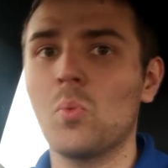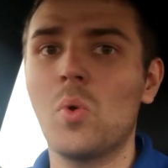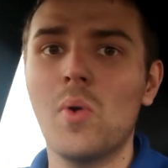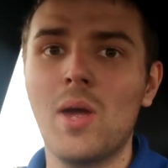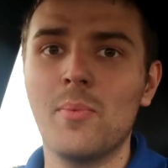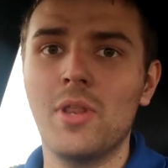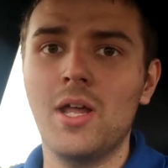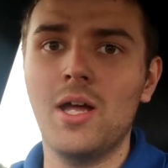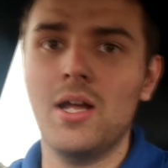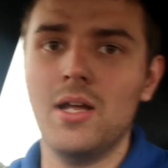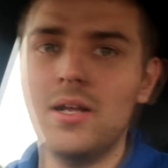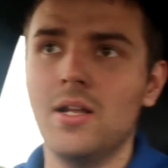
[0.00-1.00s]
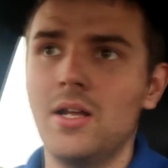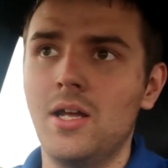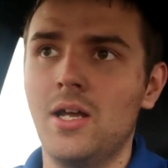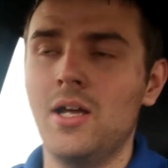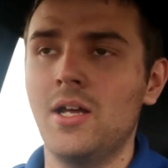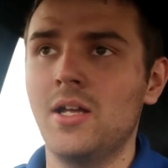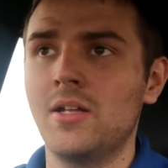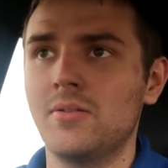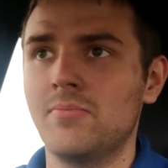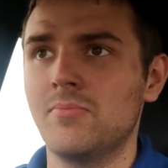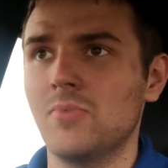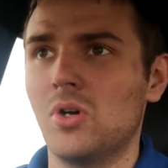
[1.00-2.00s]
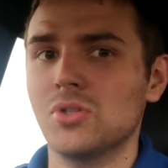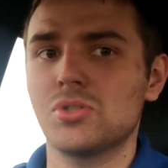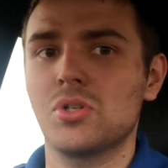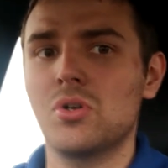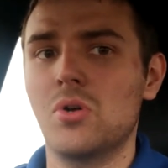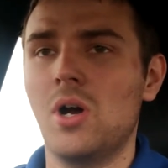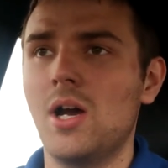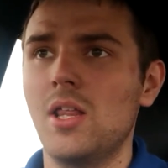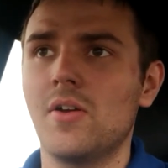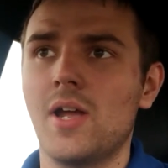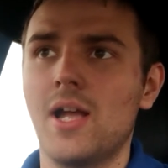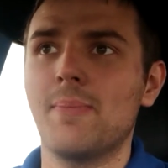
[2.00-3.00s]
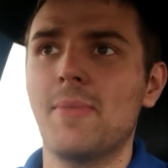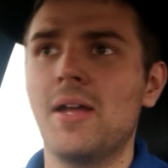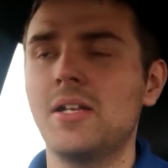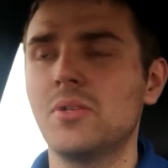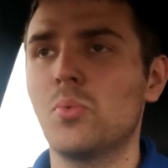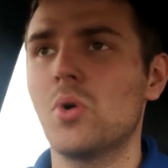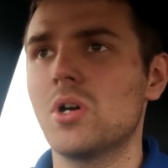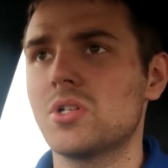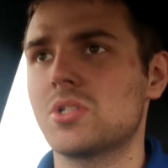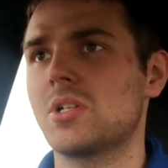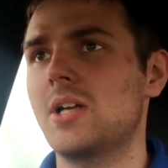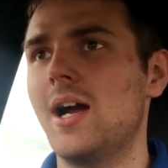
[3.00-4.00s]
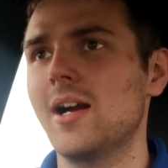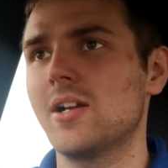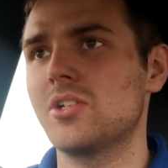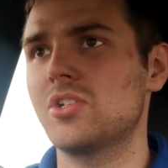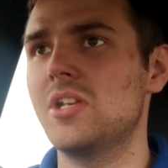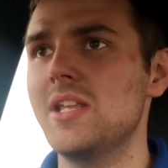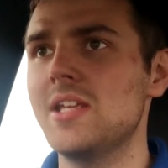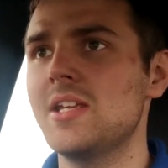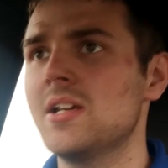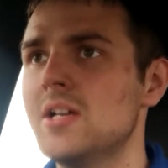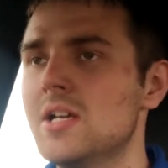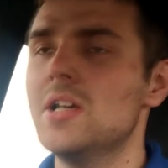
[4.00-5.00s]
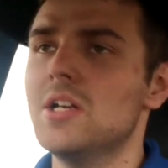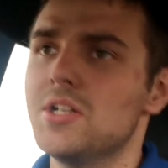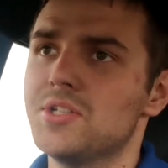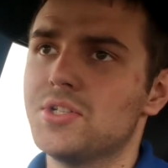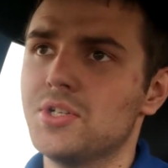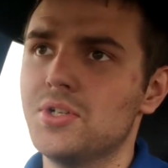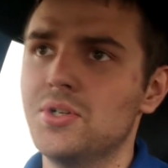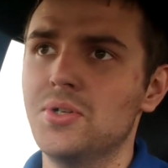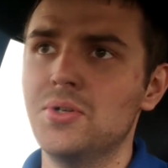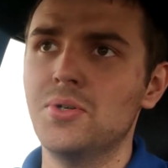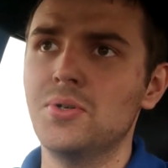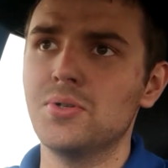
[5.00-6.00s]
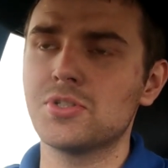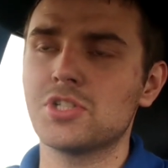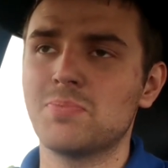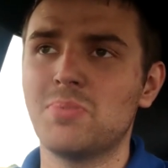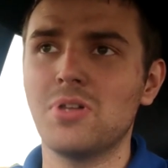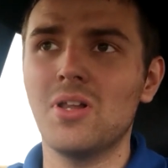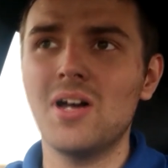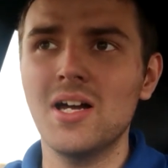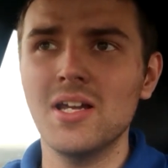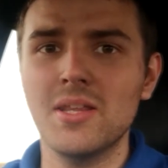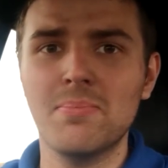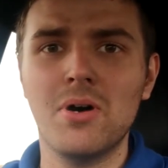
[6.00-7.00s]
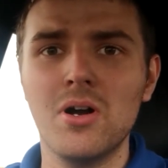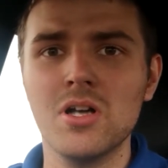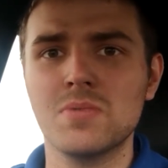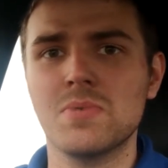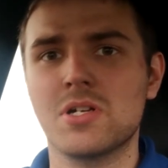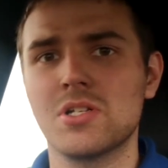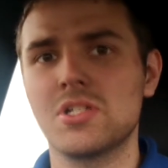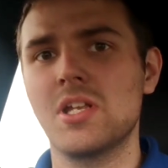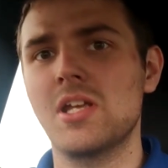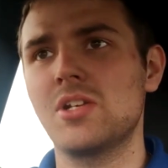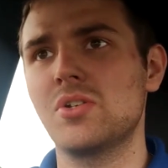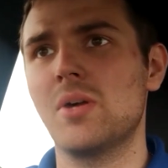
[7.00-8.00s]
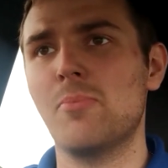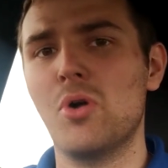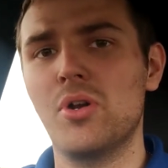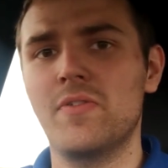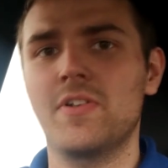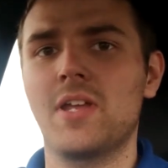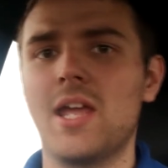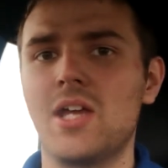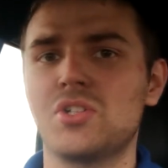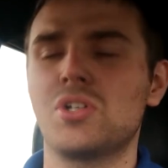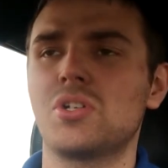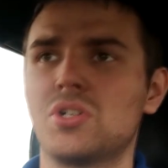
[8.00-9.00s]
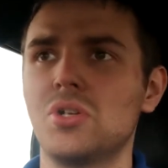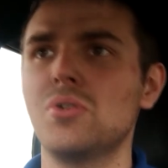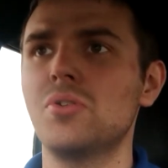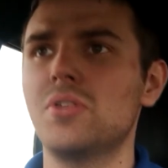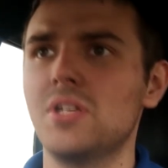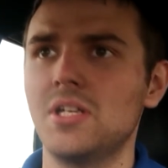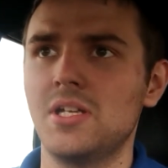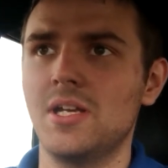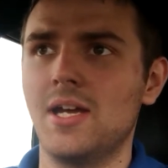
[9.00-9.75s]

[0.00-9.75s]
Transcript: we went with that. Also highly recommended was Garage D to supply the parts, because they do a modification to the